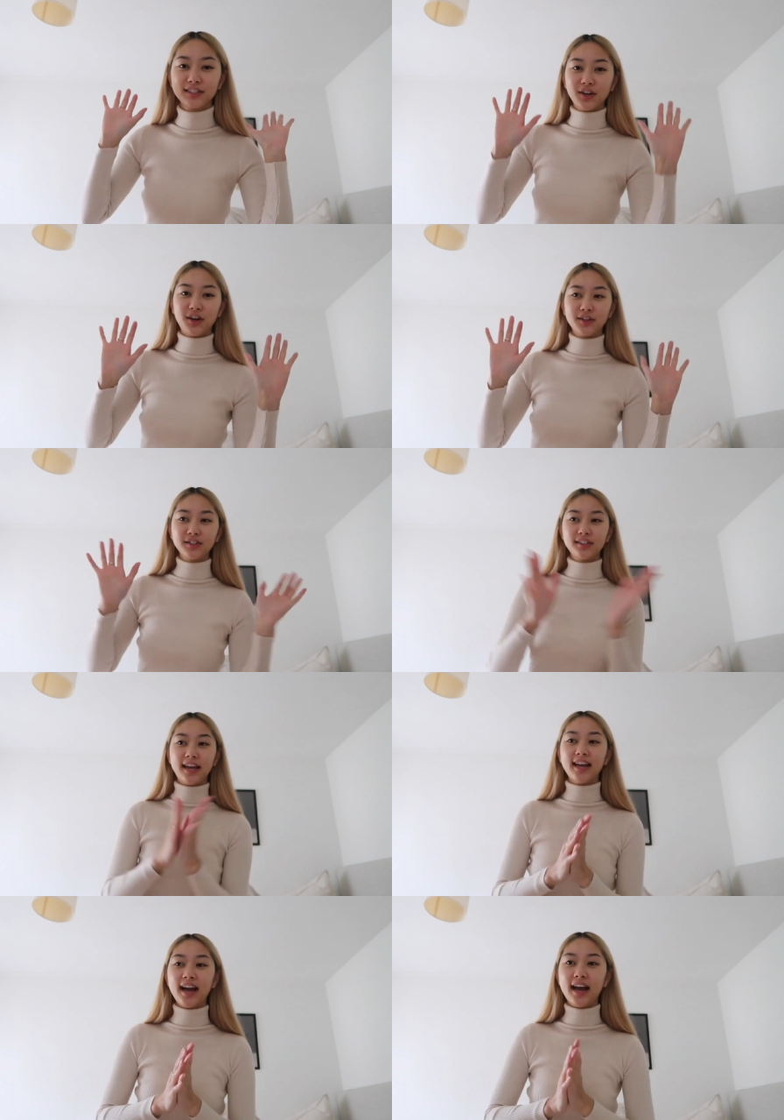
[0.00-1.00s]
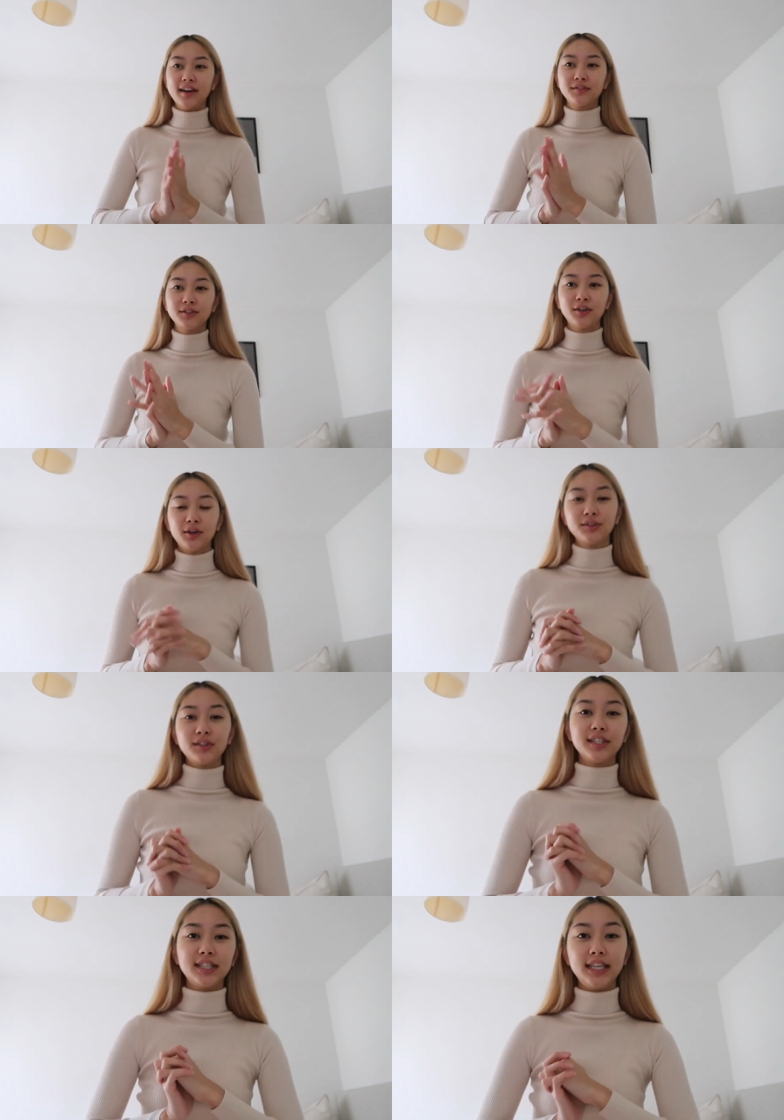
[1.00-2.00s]
so today I have to go
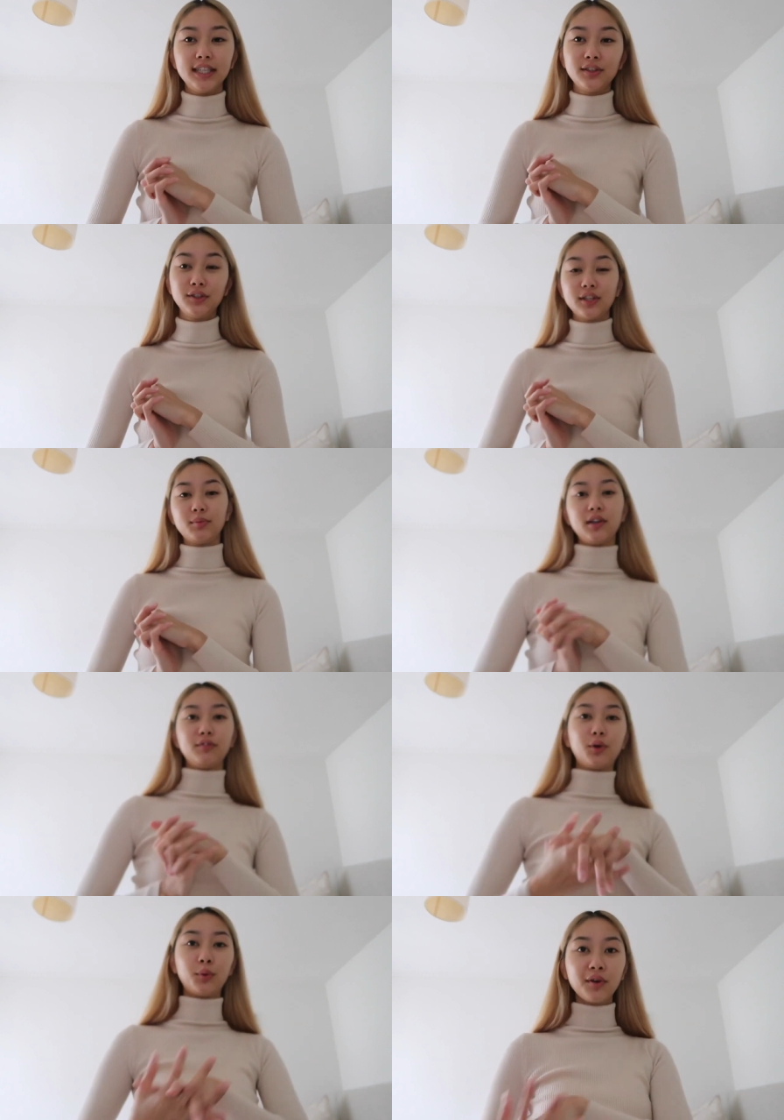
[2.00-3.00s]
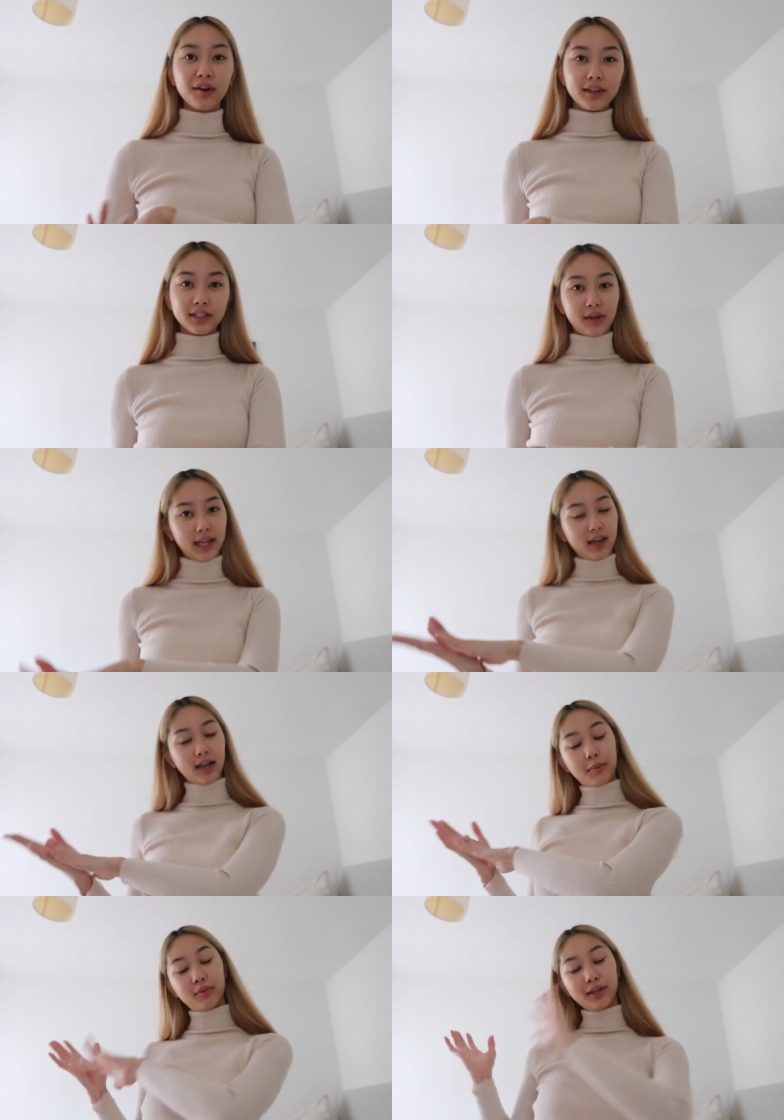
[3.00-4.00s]
to the city to do something for work so I
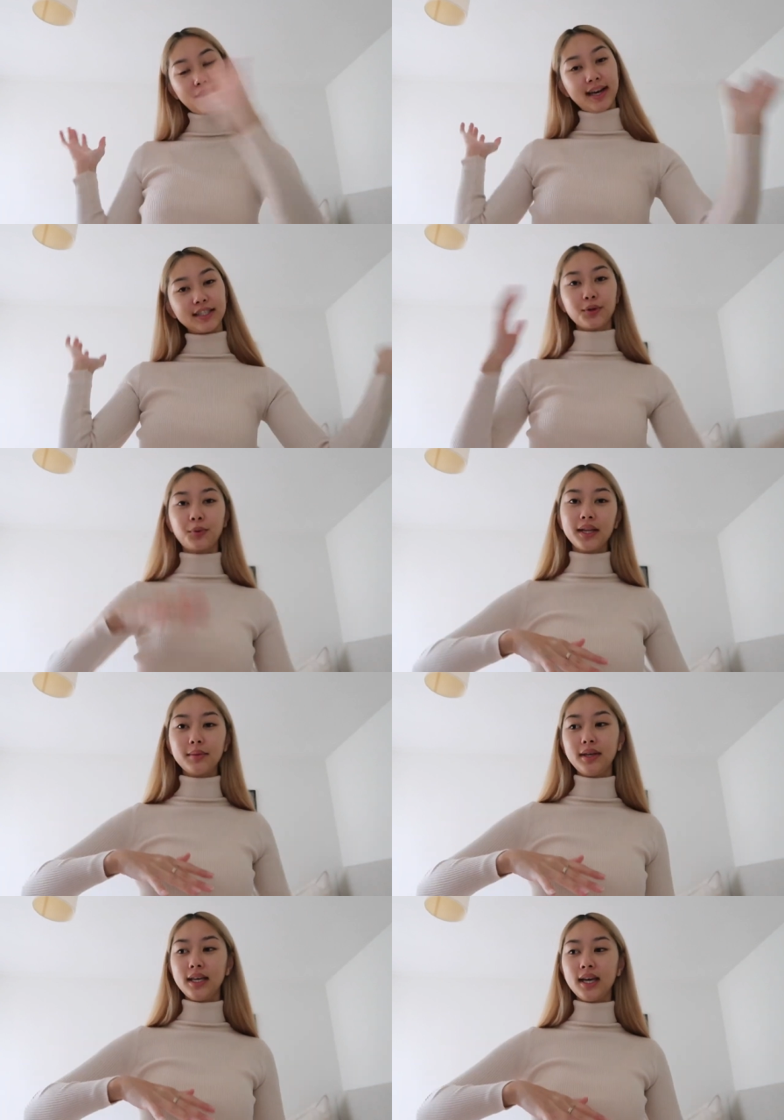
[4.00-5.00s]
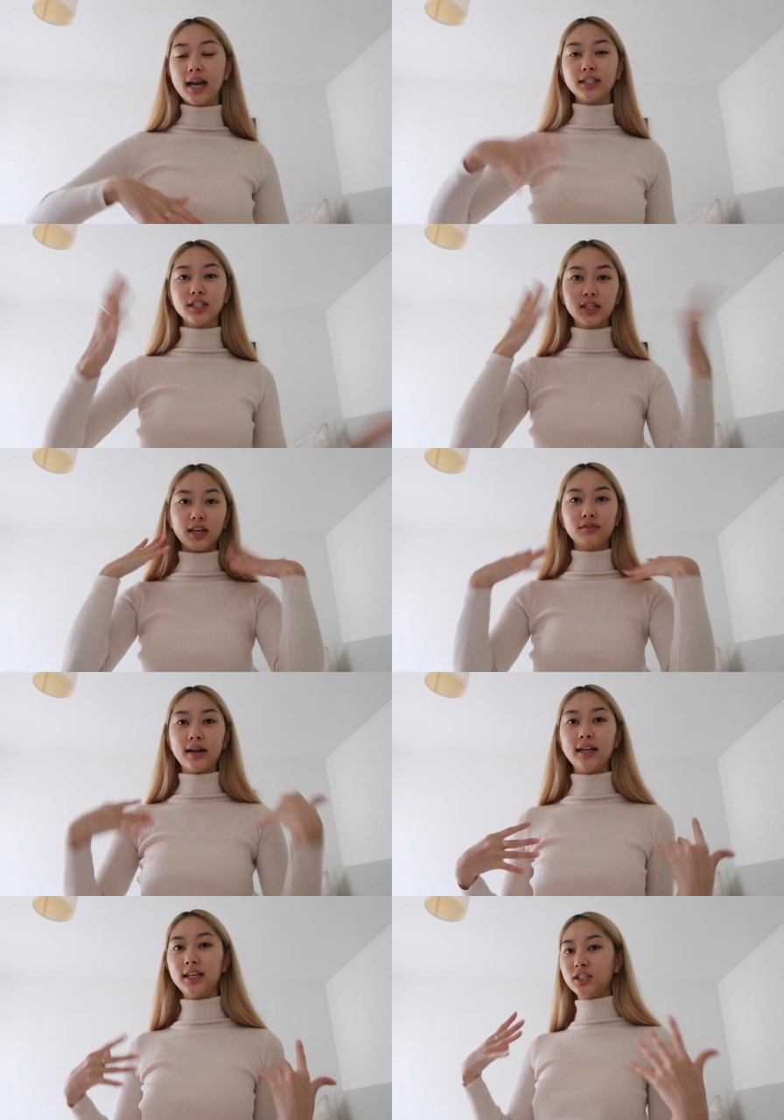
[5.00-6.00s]
thought I'd bring you guys with me I just got
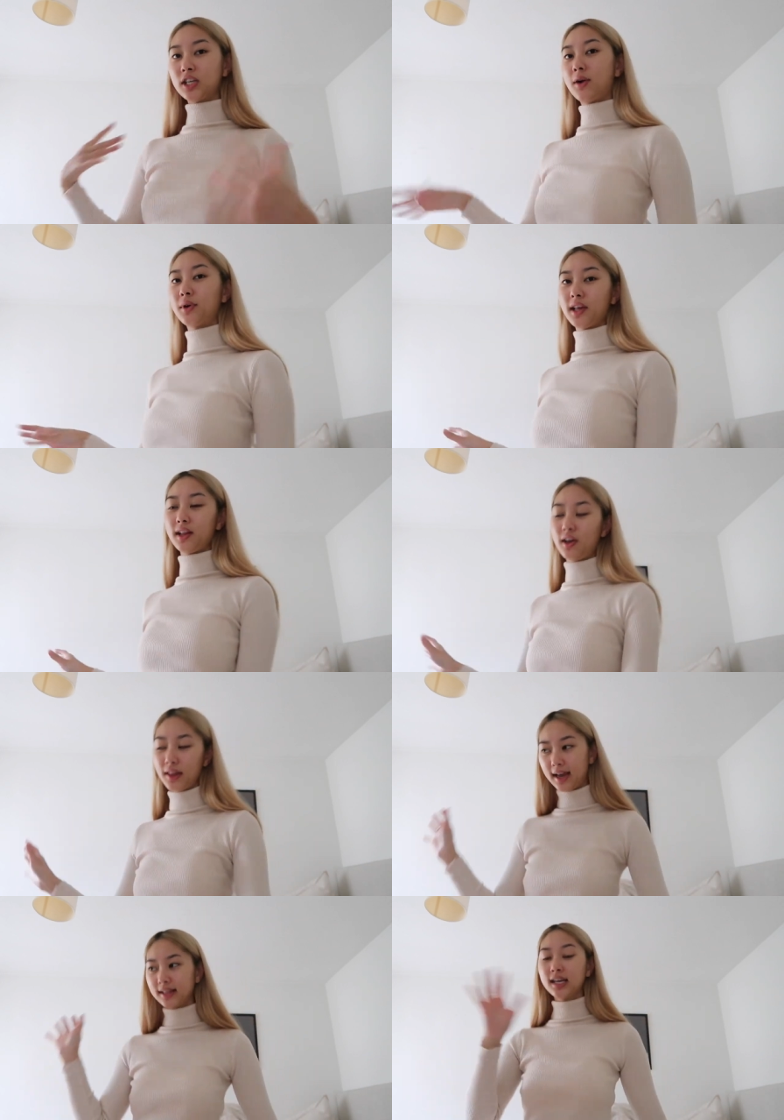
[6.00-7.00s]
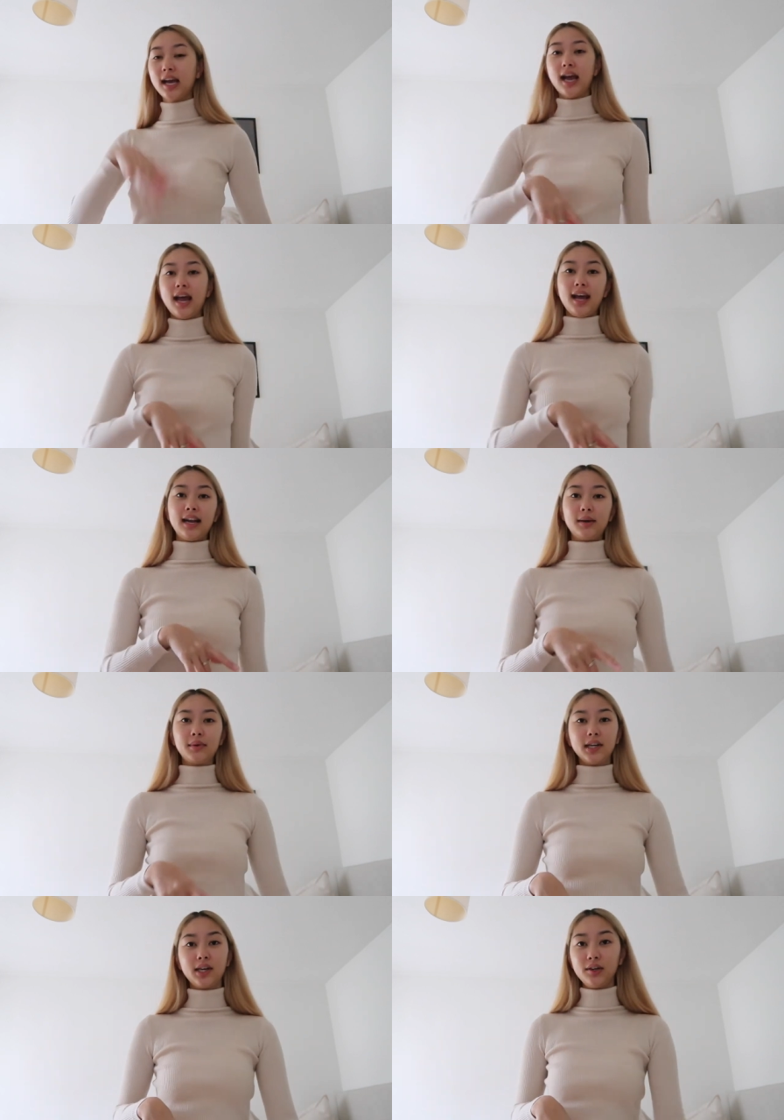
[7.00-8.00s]
ready showered and all that and now I'm gonna